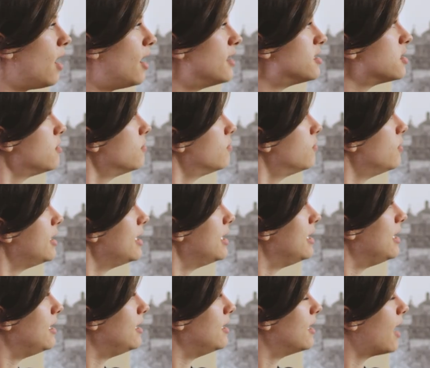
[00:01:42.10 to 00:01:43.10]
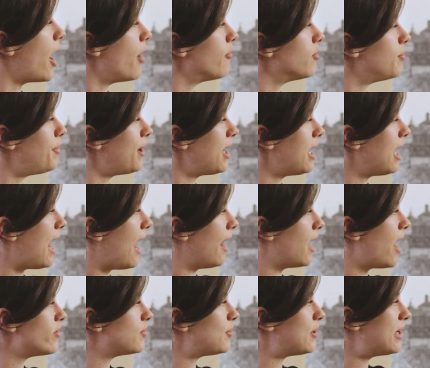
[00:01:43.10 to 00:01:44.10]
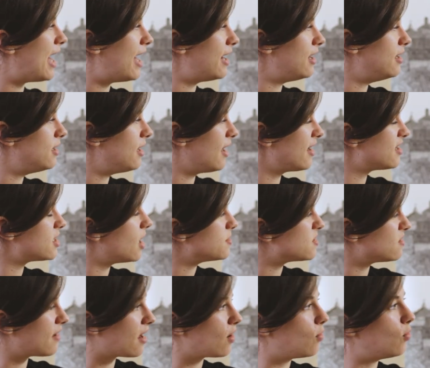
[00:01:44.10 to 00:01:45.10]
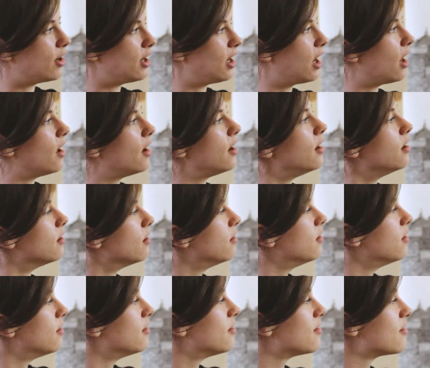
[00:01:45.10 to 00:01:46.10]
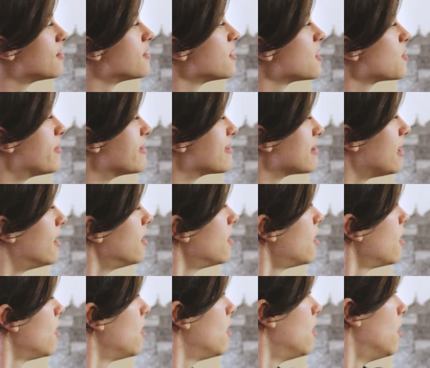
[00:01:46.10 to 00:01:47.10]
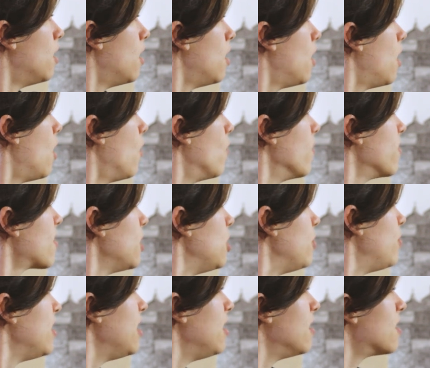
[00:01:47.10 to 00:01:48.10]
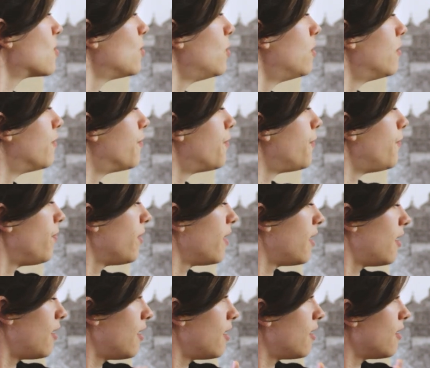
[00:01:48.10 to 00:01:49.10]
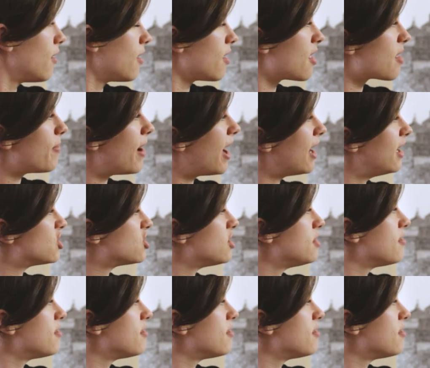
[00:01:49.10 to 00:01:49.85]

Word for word: I don't really have a plan. I have a plan in terms of like one line. So this was like, oh, it's going to be sort of Spanish